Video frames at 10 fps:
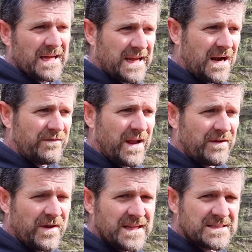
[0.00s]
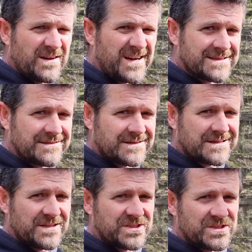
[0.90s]
a caravan of any size, not
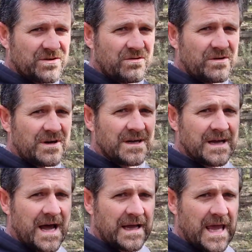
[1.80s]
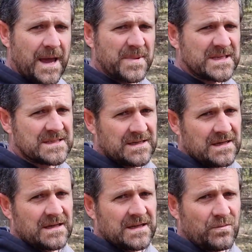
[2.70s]
so sure. Uh, campers,
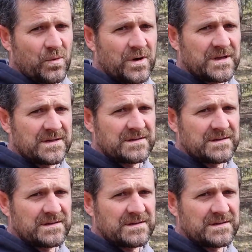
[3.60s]
you would.